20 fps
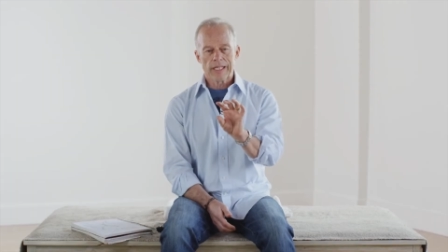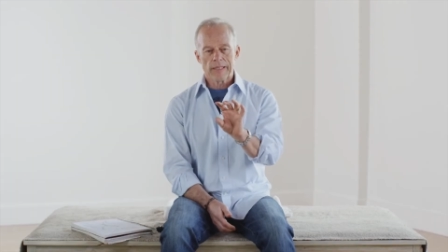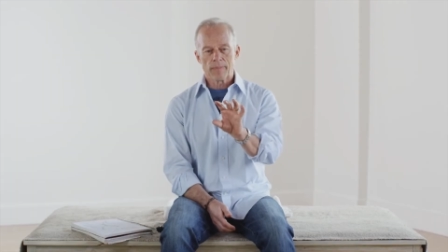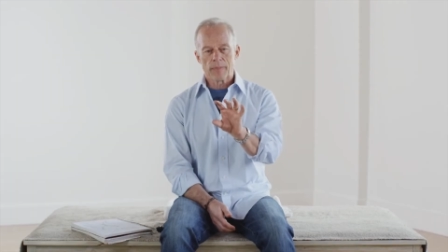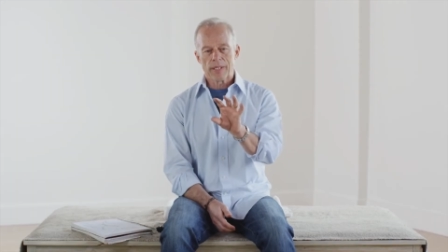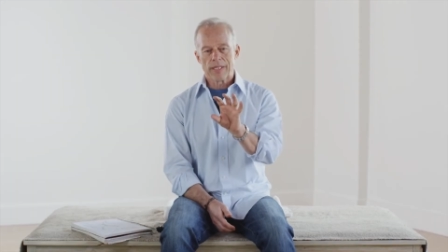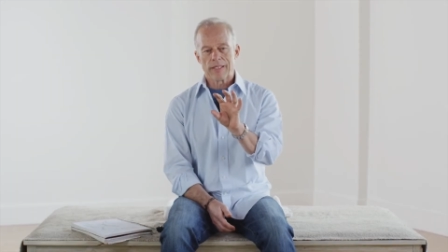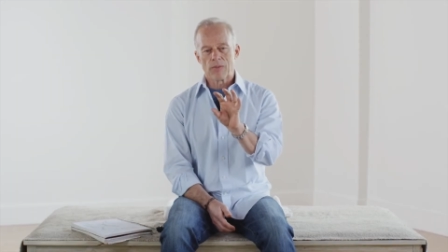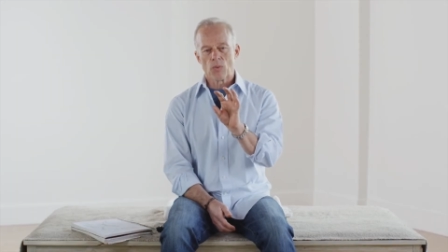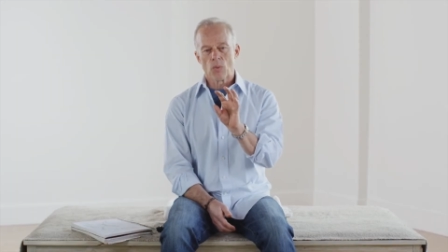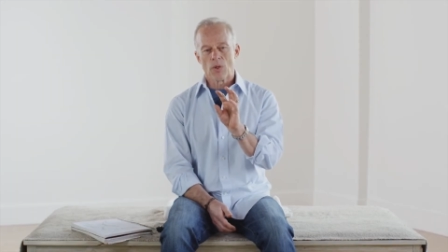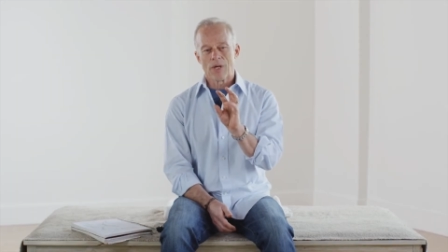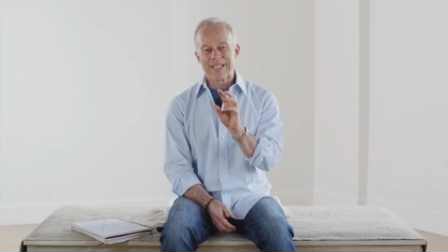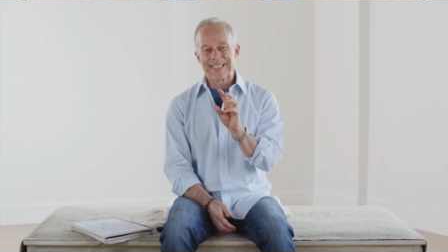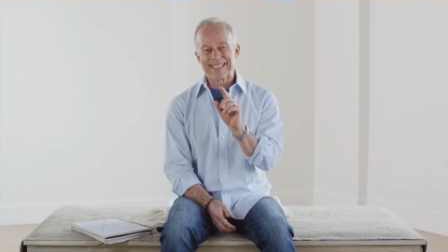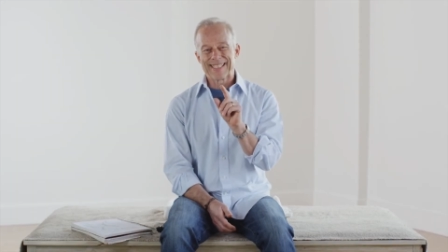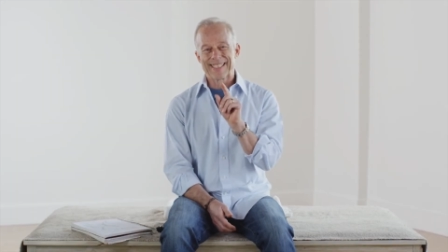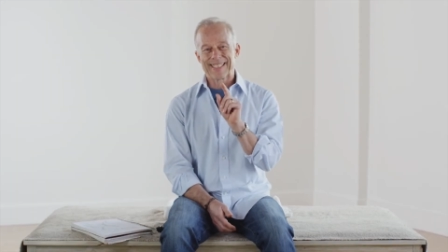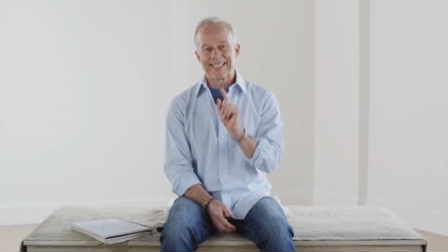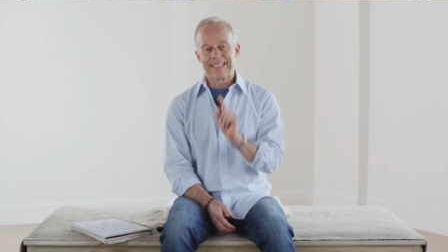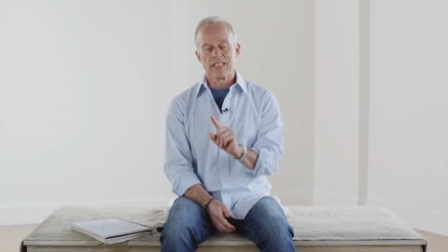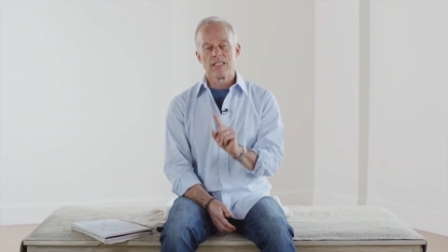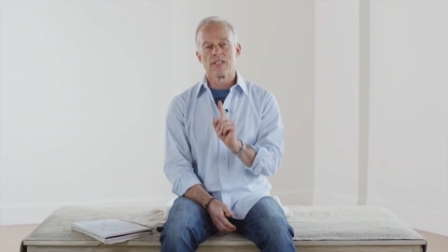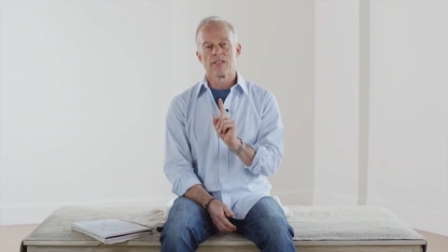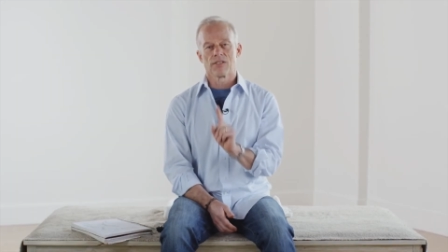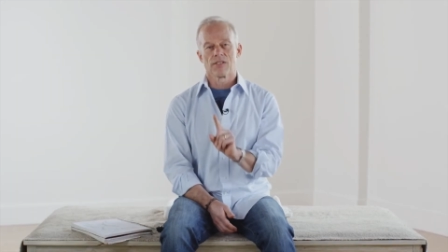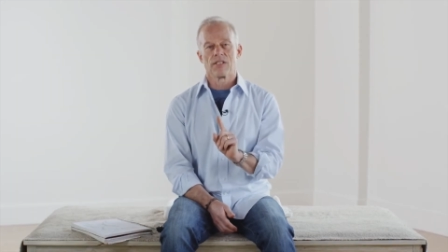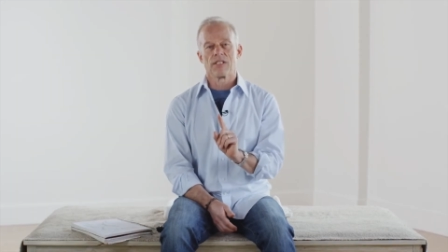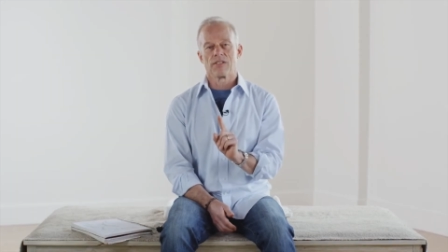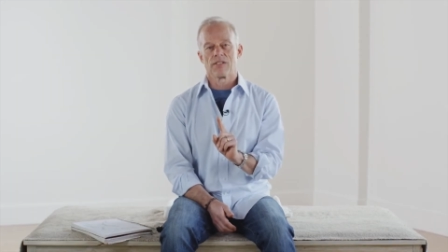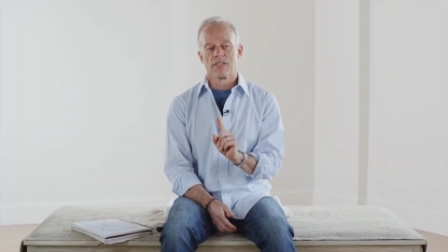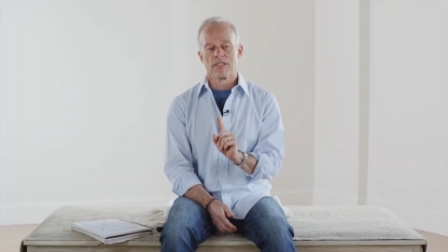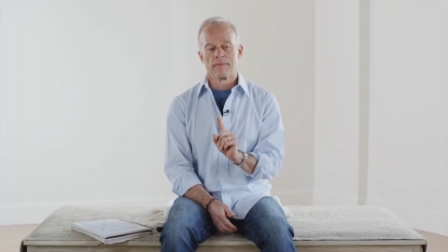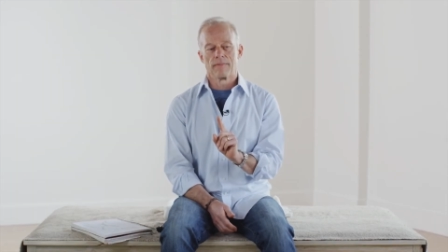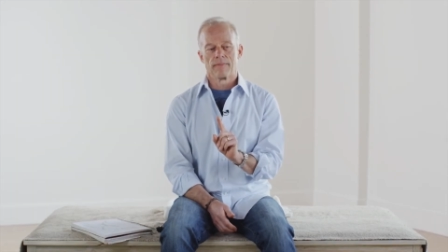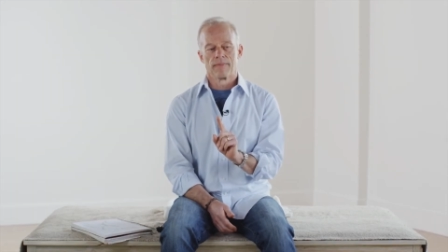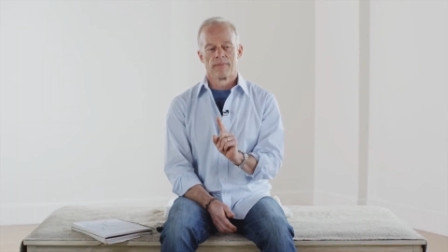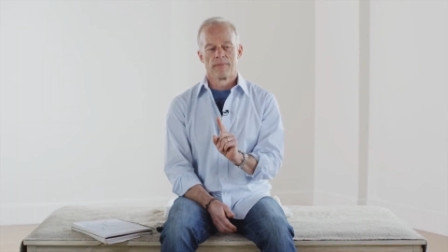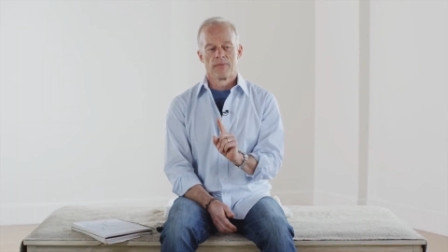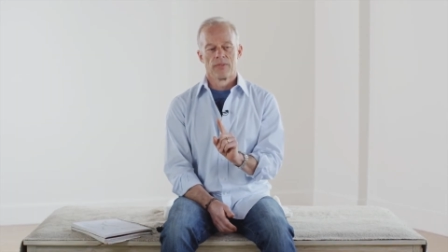upon one single
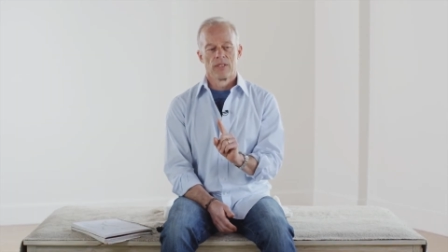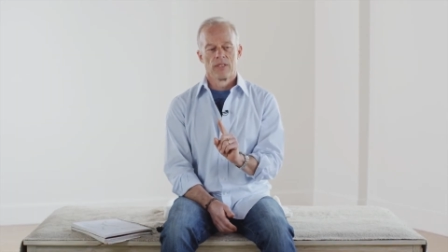system